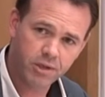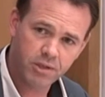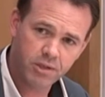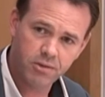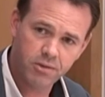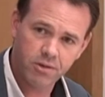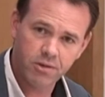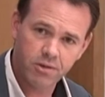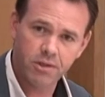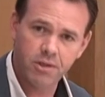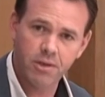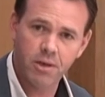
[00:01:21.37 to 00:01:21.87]

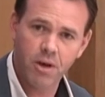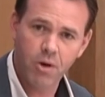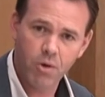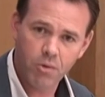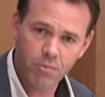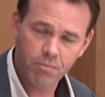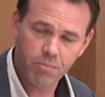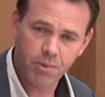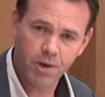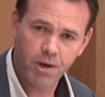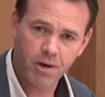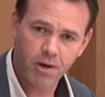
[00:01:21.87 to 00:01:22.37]
They're the lone
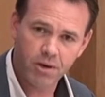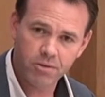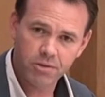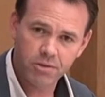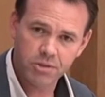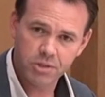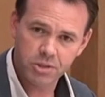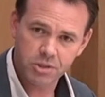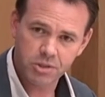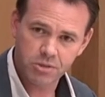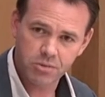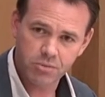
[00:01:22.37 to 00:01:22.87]
parents
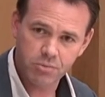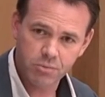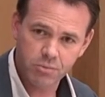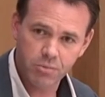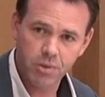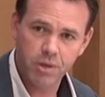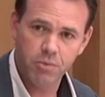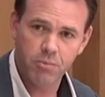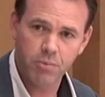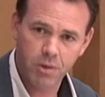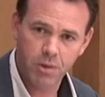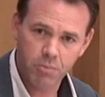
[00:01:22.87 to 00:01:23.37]
who
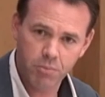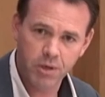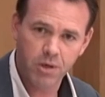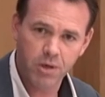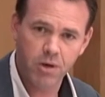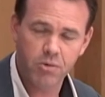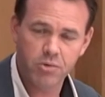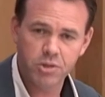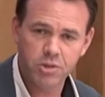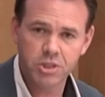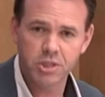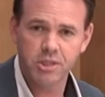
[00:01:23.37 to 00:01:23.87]
we know
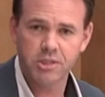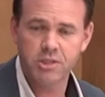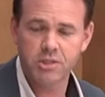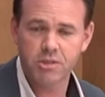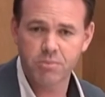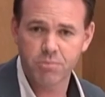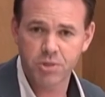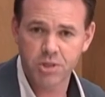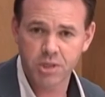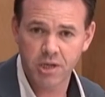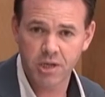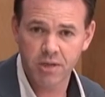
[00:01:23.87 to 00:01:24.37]

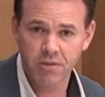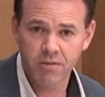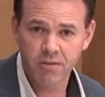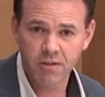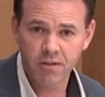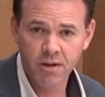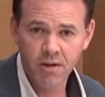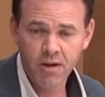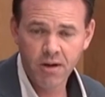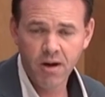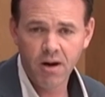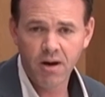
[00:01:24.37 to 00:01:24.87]
60%
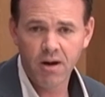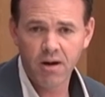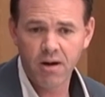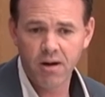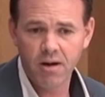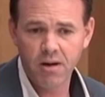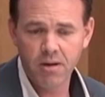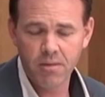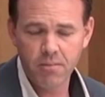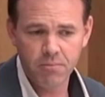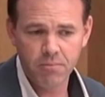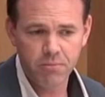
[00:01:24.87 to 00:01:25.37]

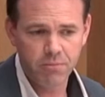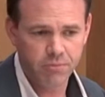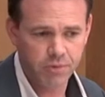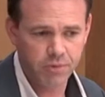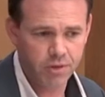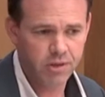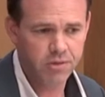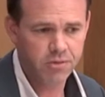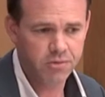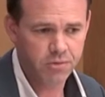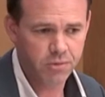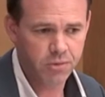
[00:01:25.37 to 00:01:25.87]
fit
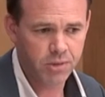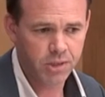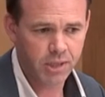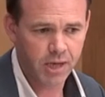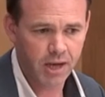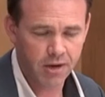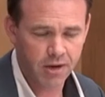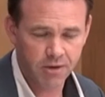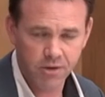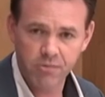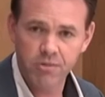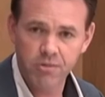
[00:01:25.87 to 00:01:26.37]
into a
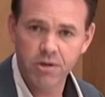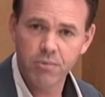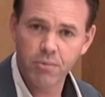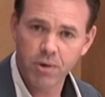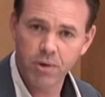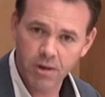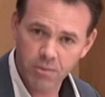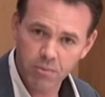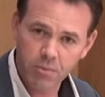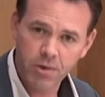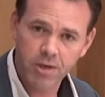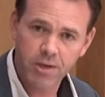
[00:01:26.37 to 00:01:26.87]
category
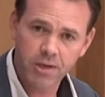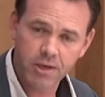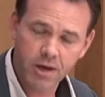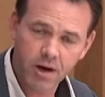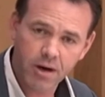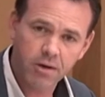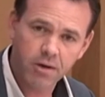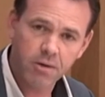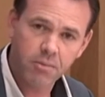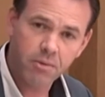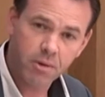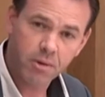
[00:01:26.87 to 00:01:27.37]
where they
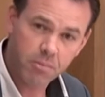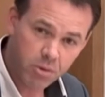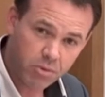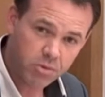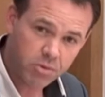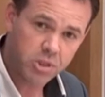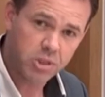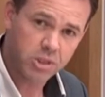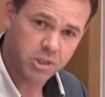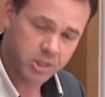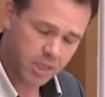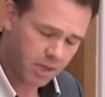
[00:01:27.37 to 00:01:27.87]
are the most
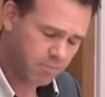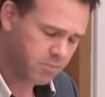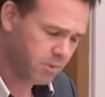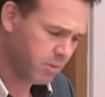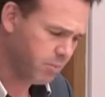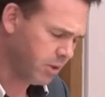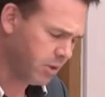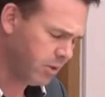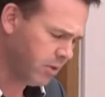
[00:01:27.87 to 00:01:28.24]
susceptible